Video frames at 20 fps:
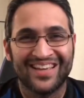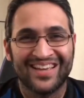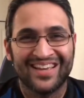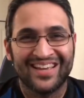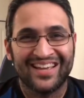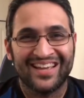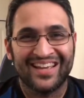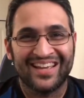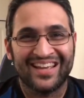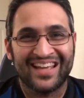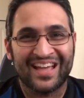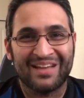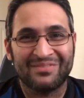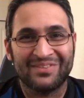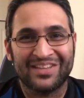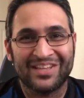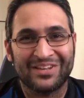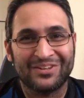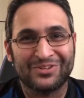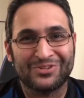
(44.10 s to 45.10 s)
Hey
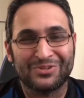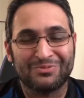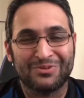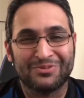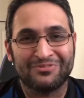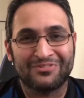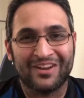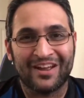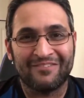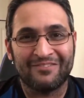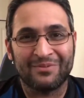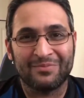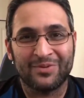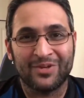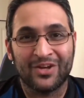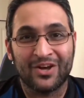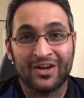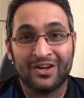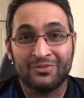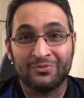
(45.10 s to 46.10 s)
Cammy, thank you so much for having me
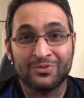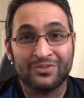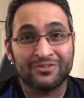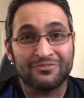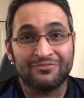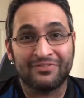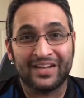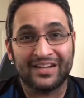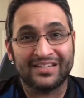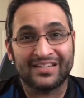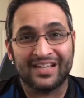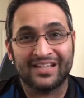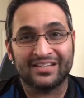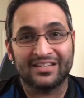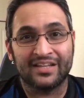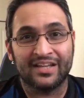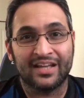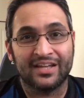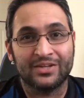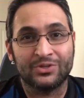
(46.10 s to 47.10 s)
on. It was a
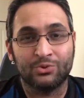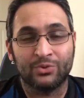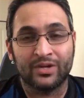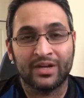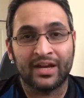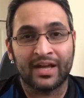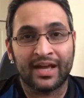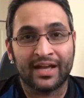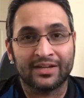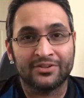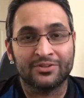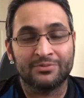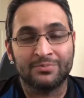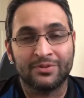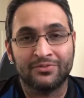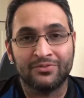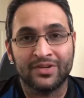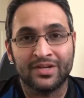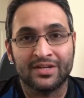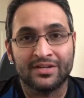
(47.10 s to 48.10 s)
fantastic end-to-end action
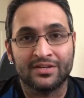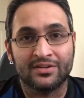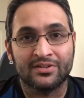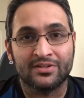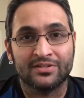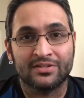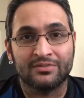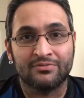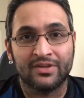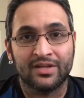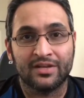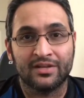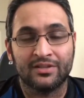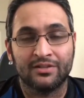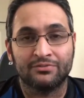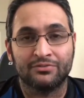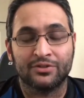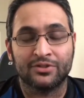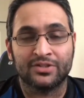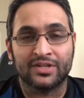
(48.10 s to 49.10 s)
between Inter and Sevilla in the
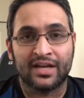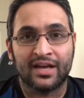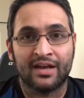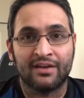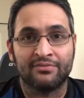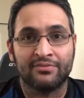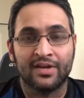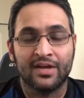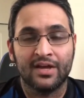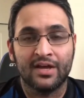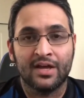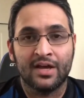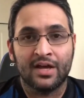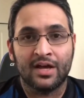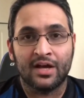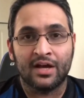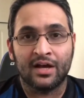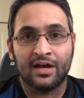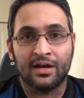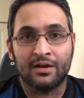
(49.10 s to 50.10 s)
first half.
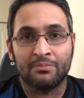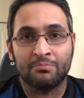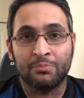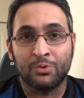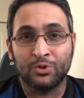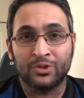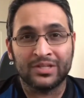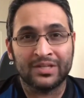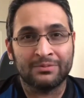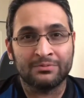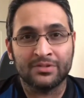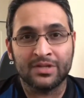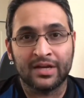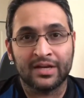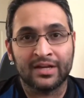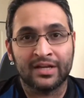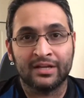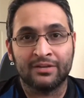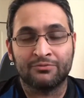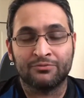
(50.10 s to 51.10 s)
Both teams
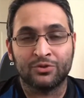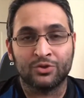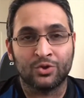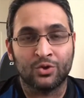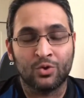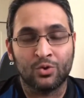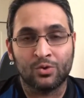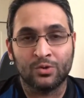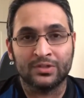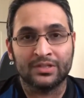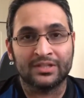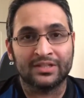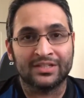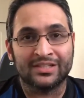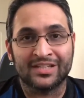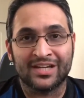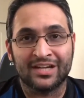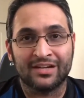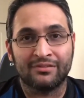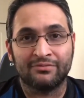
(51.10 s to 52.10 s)
gunning it for the goals and the
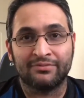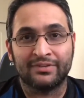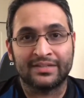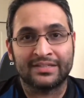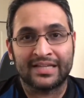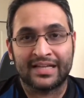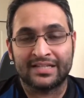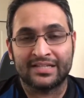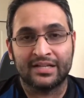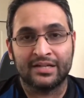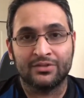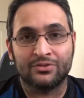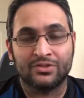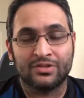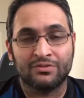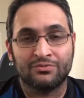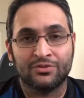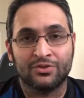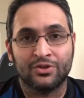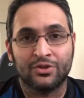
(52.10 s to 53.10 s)
title. Fantastic to
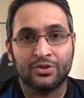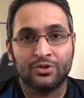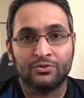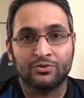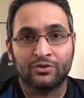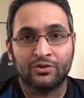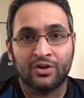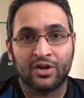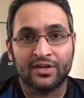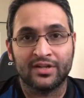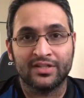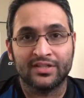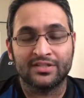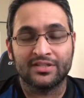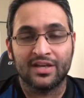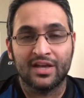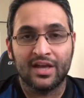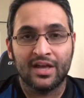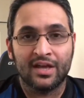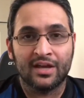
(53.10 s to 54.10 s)
see for the neutral audience.
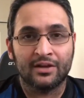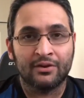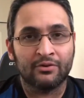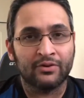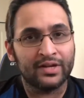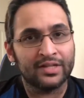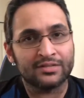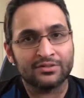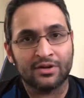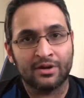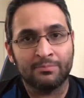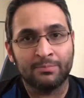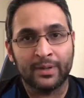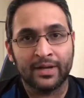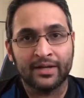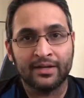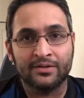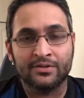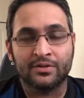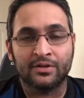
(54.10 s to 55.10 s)
Great start by
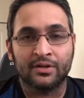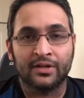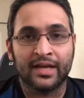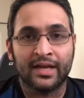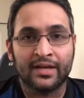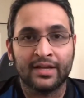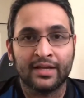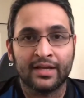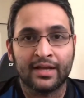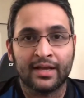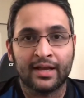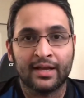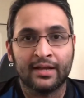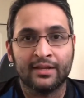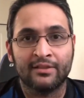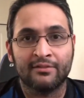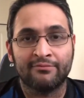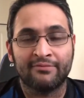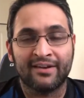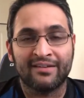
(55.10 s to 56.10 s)
Inter, getting ahead
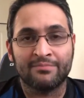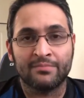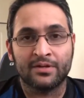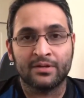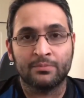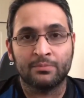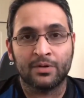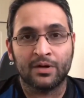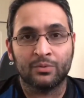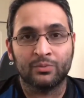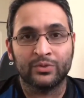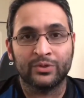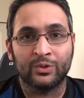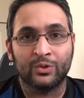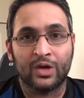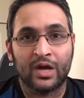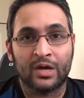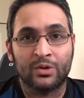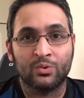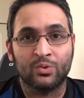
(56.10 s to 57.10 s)
at the 5-minute mark with
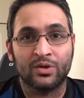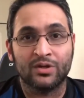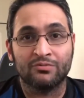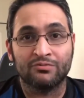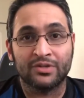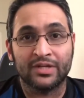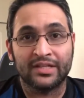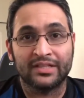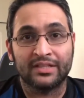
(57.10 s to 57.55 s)
Lukaku converting the